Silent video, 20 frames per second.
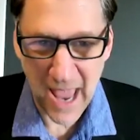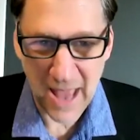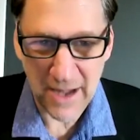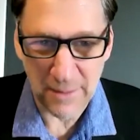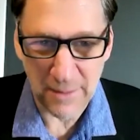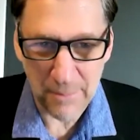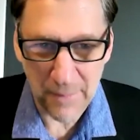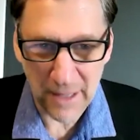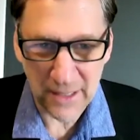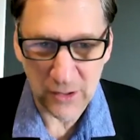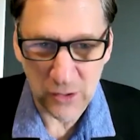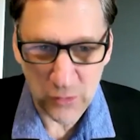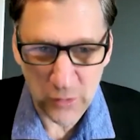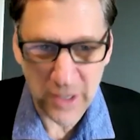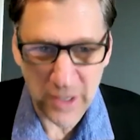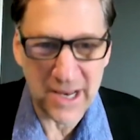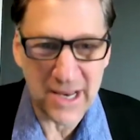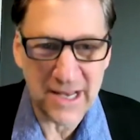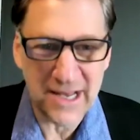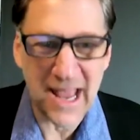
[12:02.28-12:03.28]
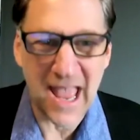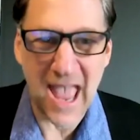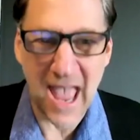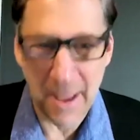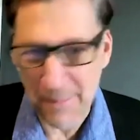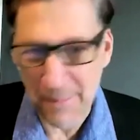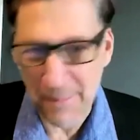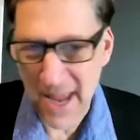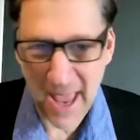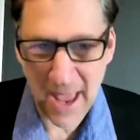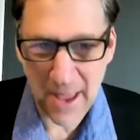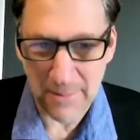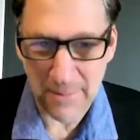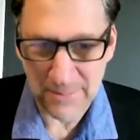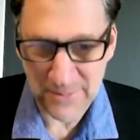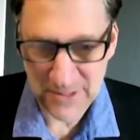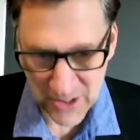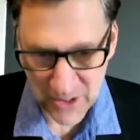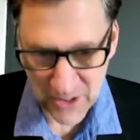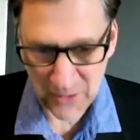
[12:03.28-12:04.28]
and green
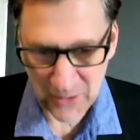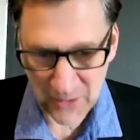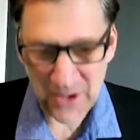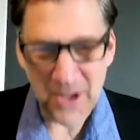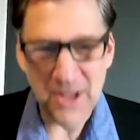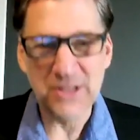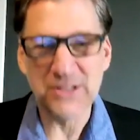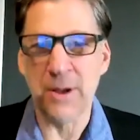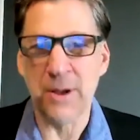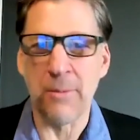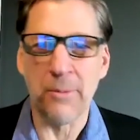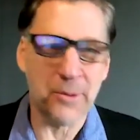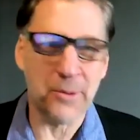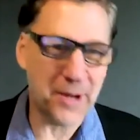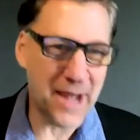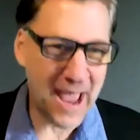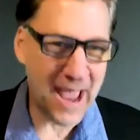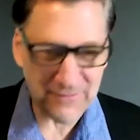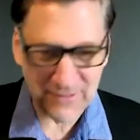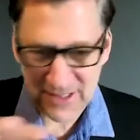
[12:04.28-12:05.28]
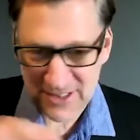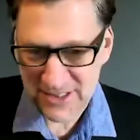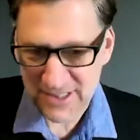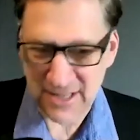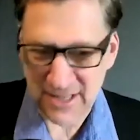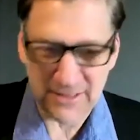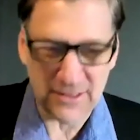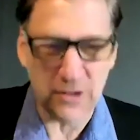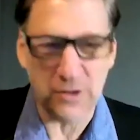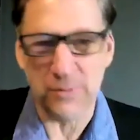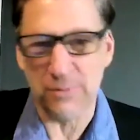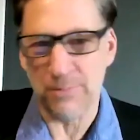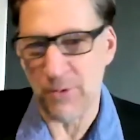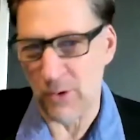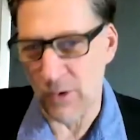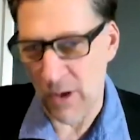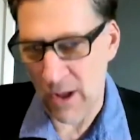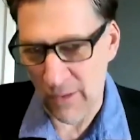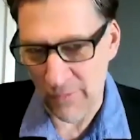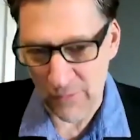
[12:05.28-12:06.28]
M&Ms. So someone would have to sit there and
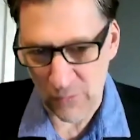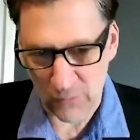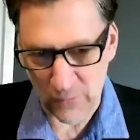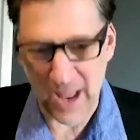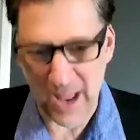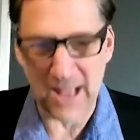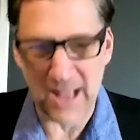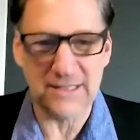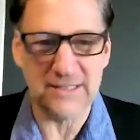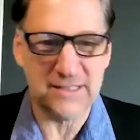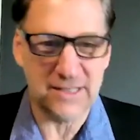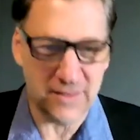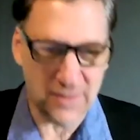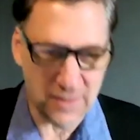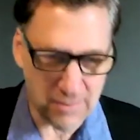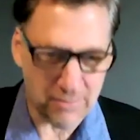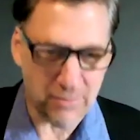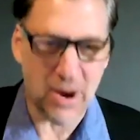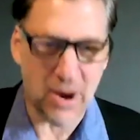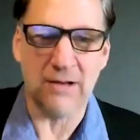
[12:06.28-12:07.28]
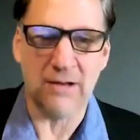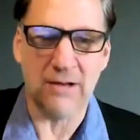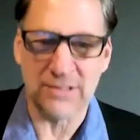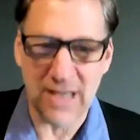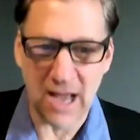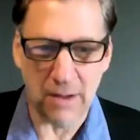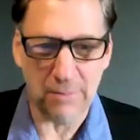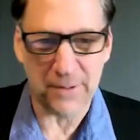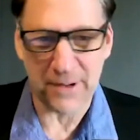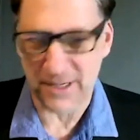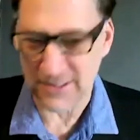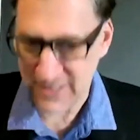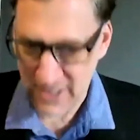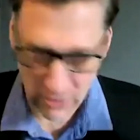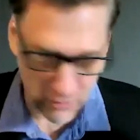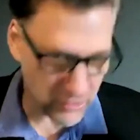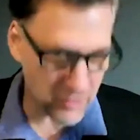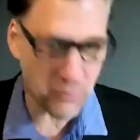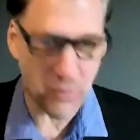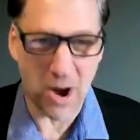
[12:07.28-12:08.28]
pull all the reds and the browns out because they
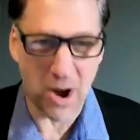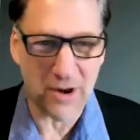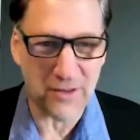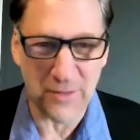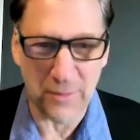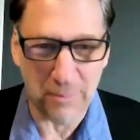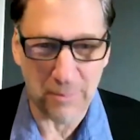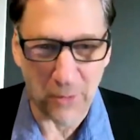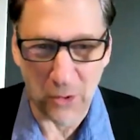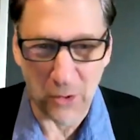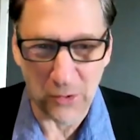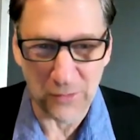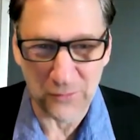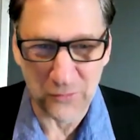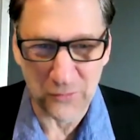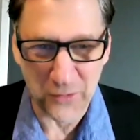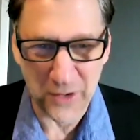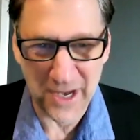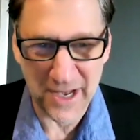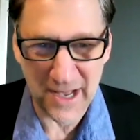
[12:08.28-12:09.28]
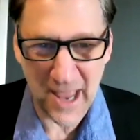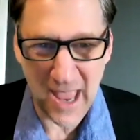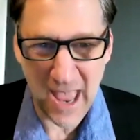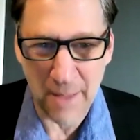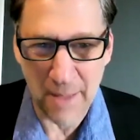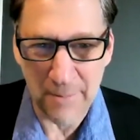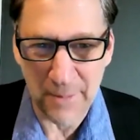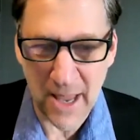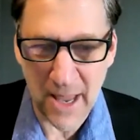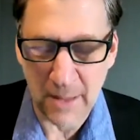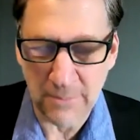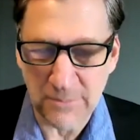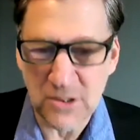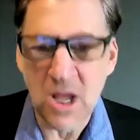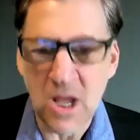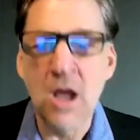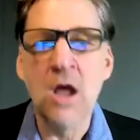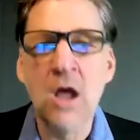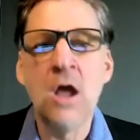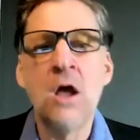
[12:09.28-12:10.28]
only wanted the bowl of green M&Ms.
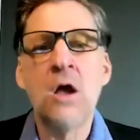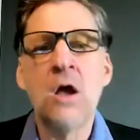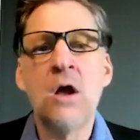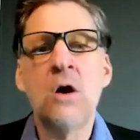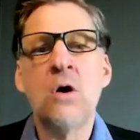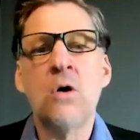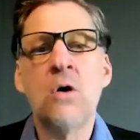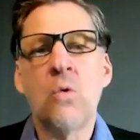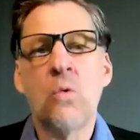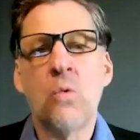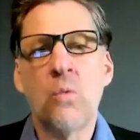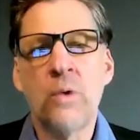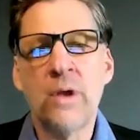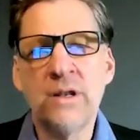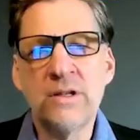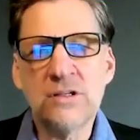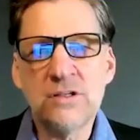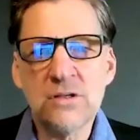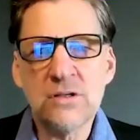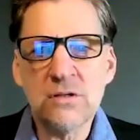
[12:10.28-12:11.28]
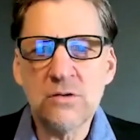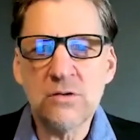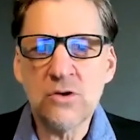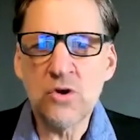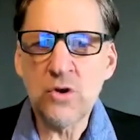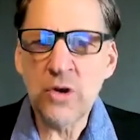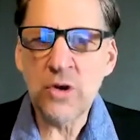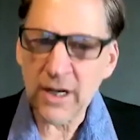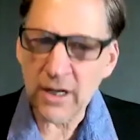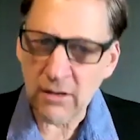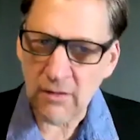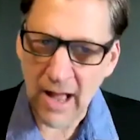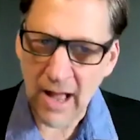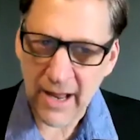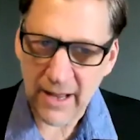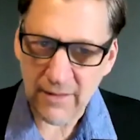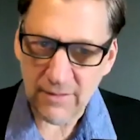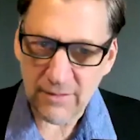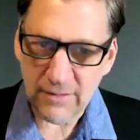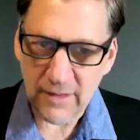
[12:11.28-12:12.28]
When you get a
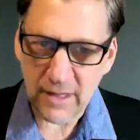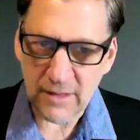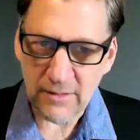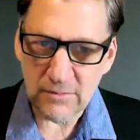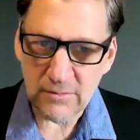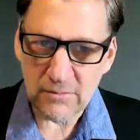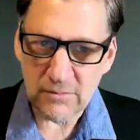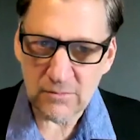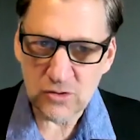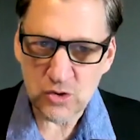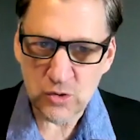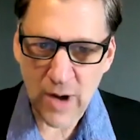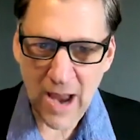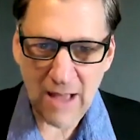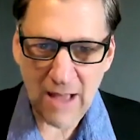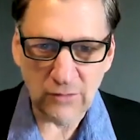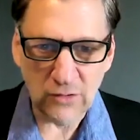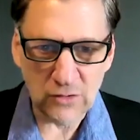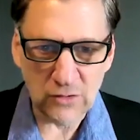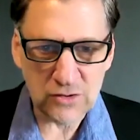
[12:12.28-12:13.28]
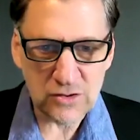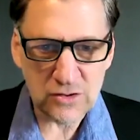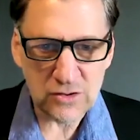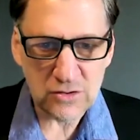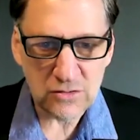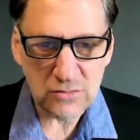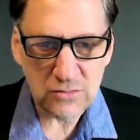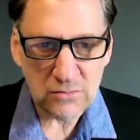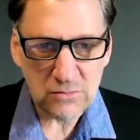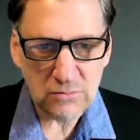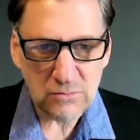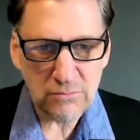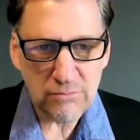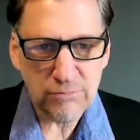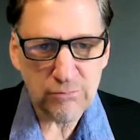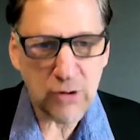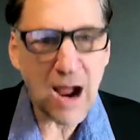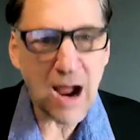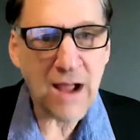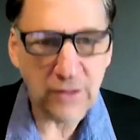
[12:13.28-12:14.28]
client that travels
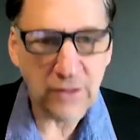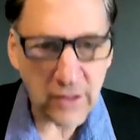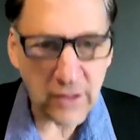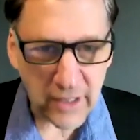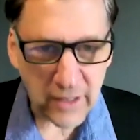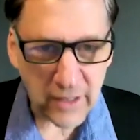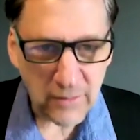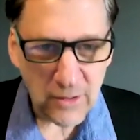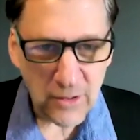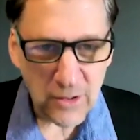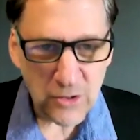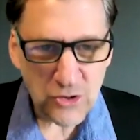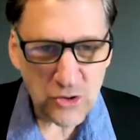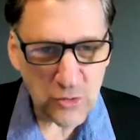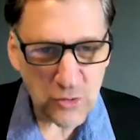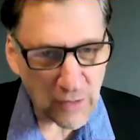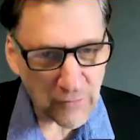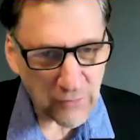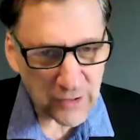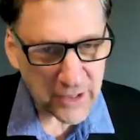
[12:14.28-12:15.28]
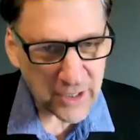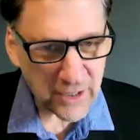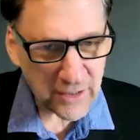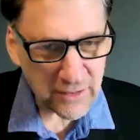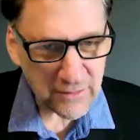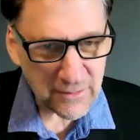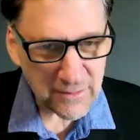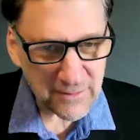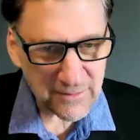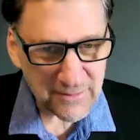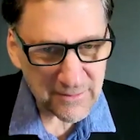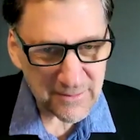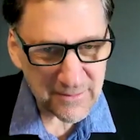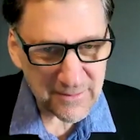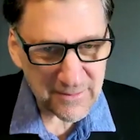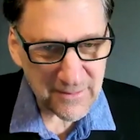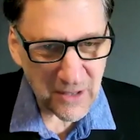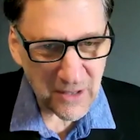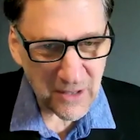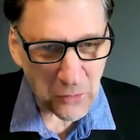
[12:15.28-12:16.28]
privately, do you ever get
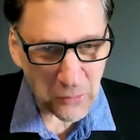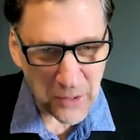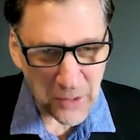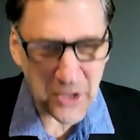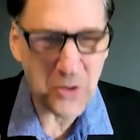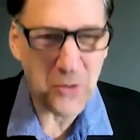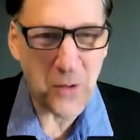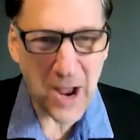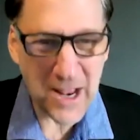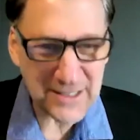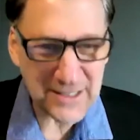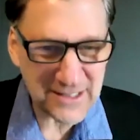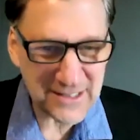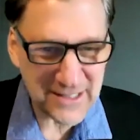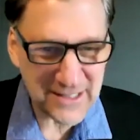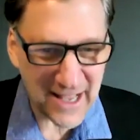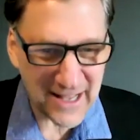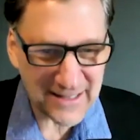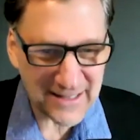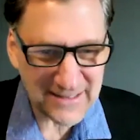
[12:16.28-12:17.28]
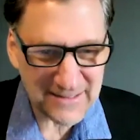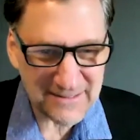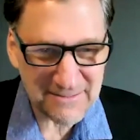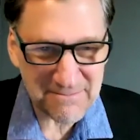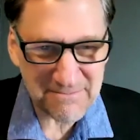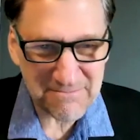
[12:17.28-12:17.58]
a request that